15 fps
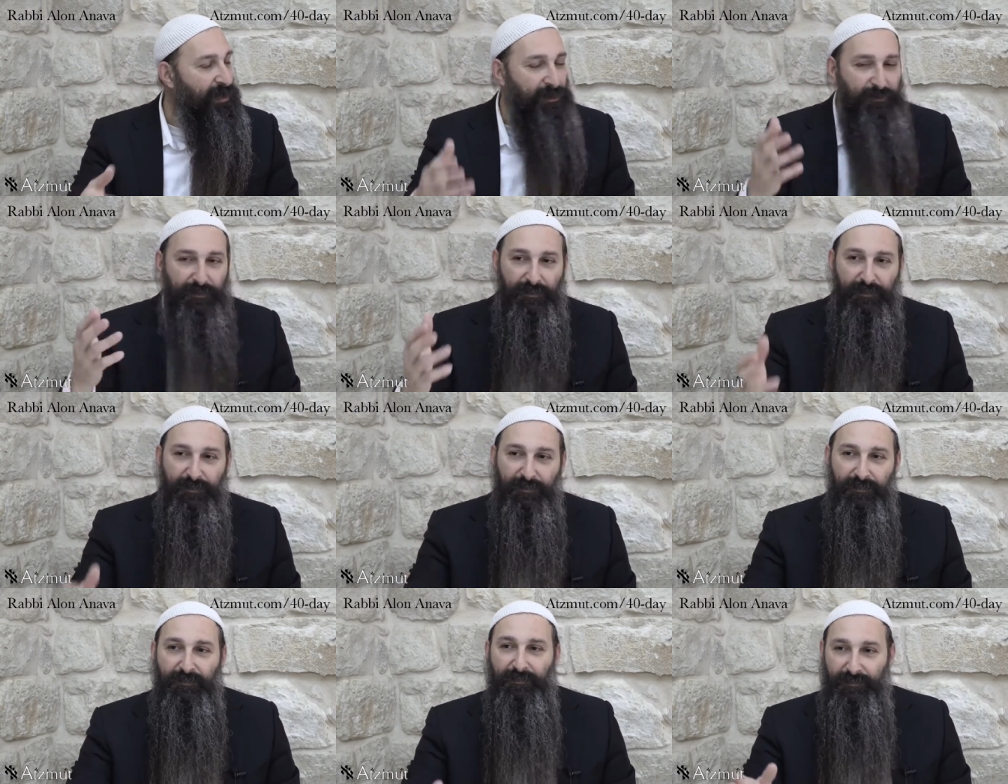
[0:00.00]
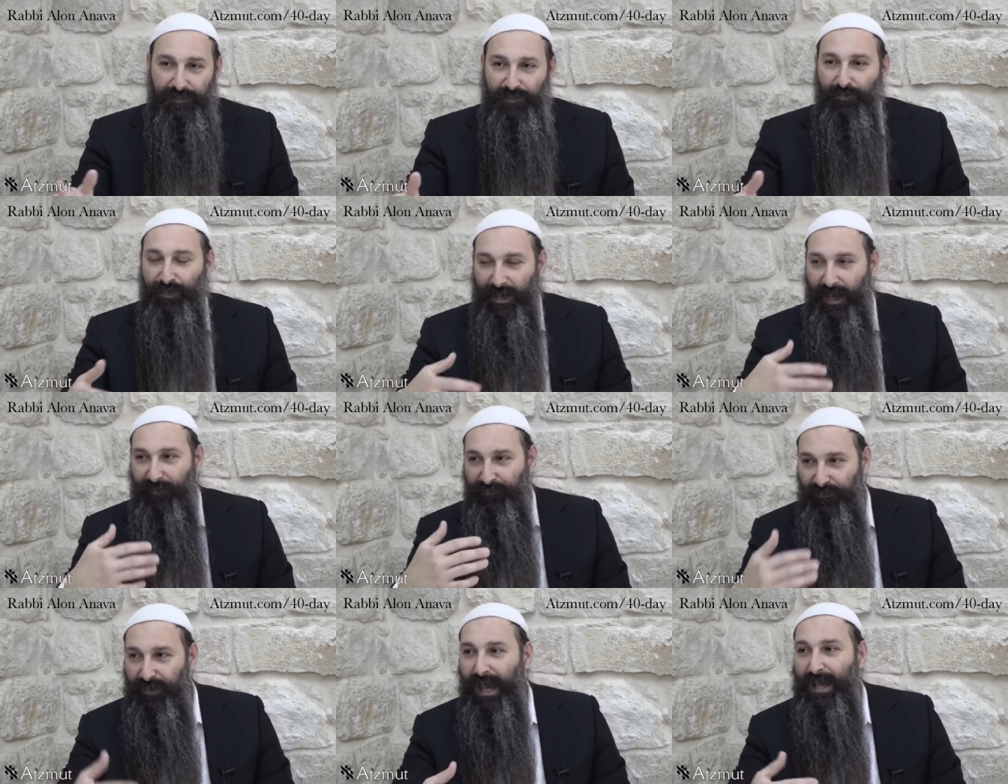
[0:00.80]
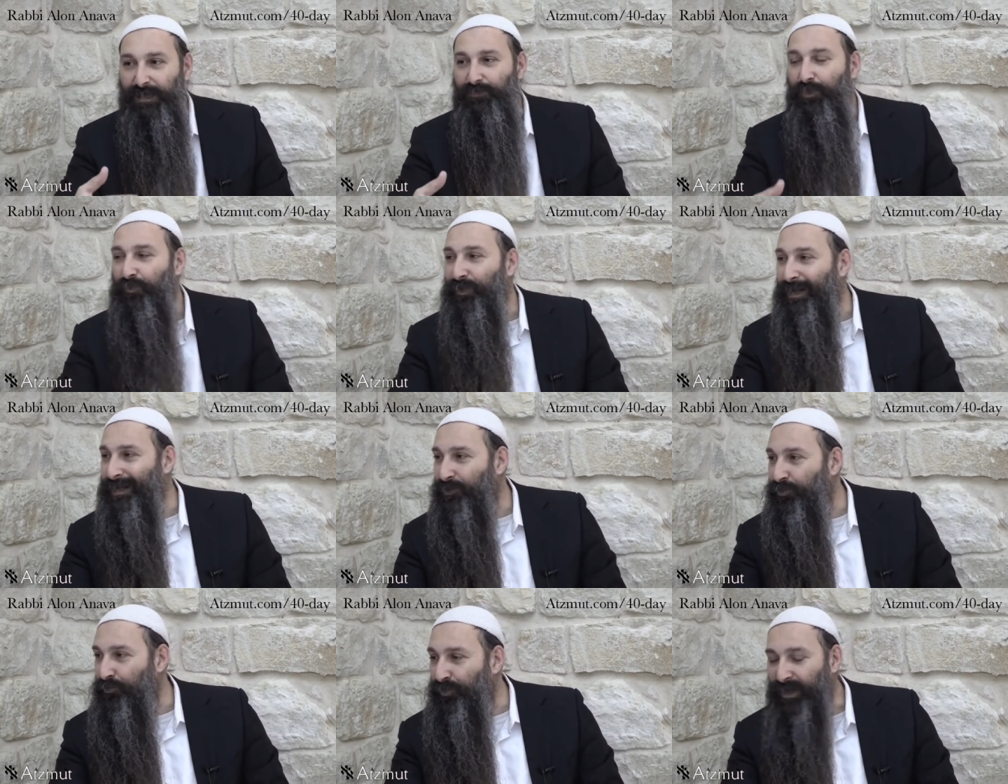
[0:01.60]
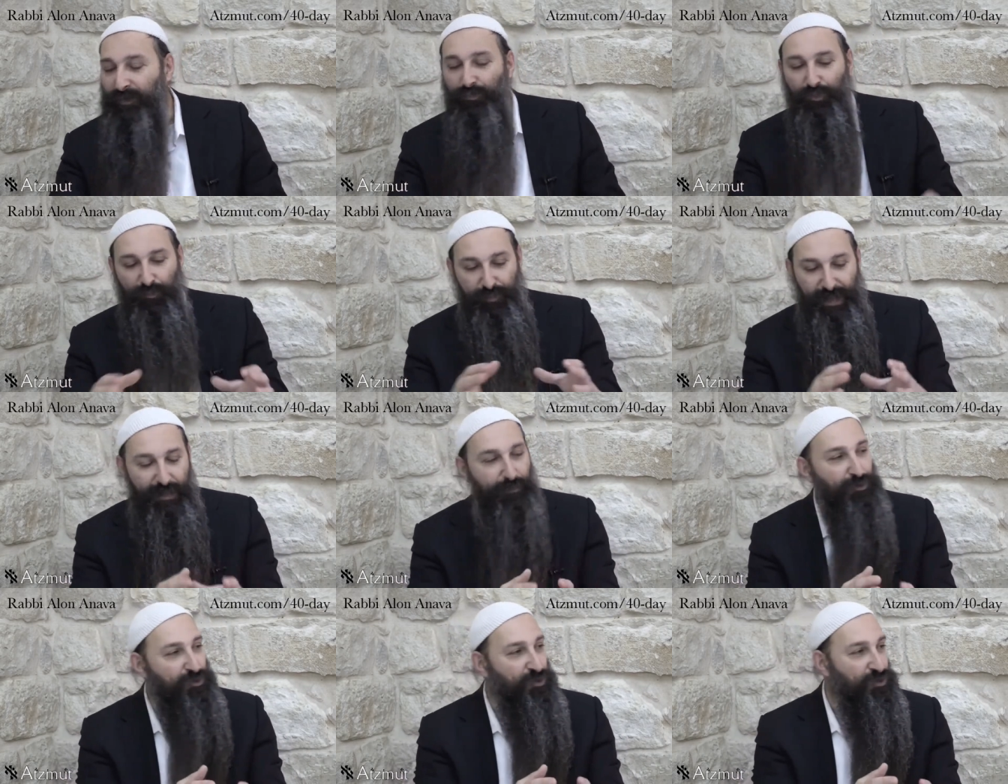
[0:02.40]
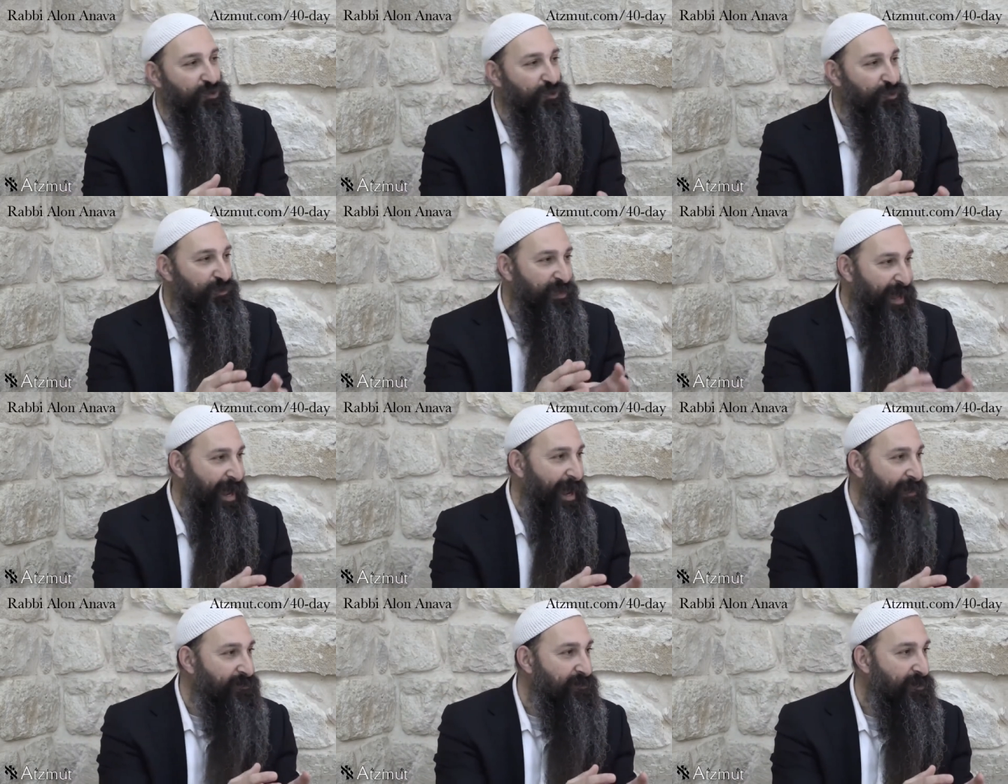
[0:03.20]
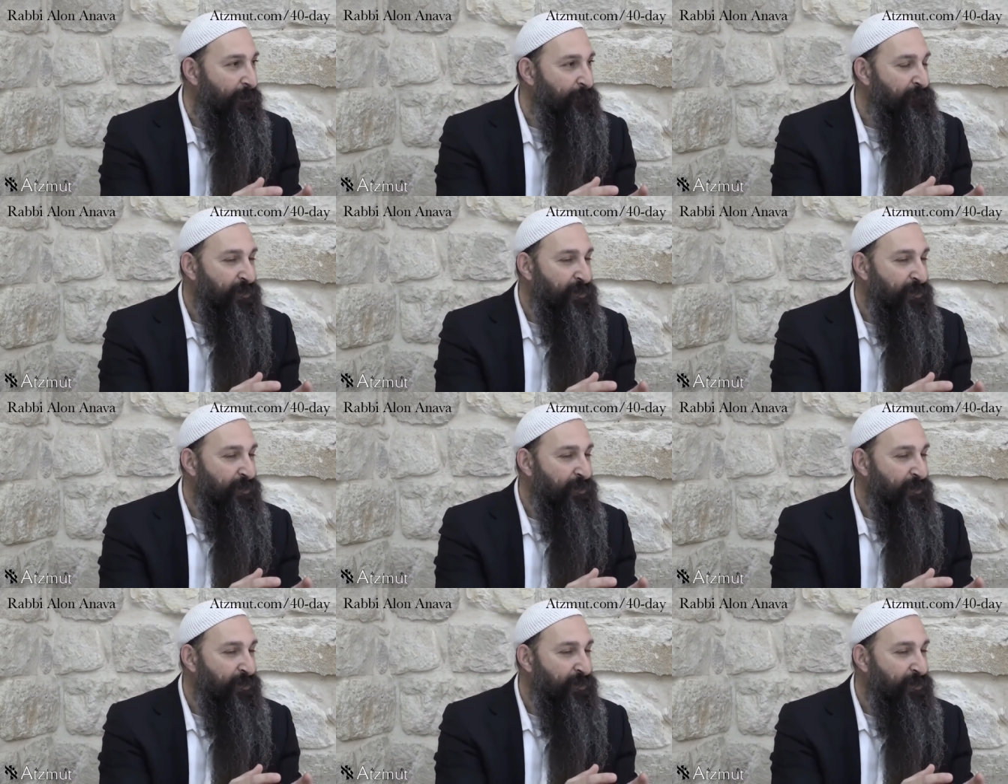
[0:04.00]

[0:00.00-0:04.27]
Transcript: And so we have, that's what we need to bring. We'll be able to do that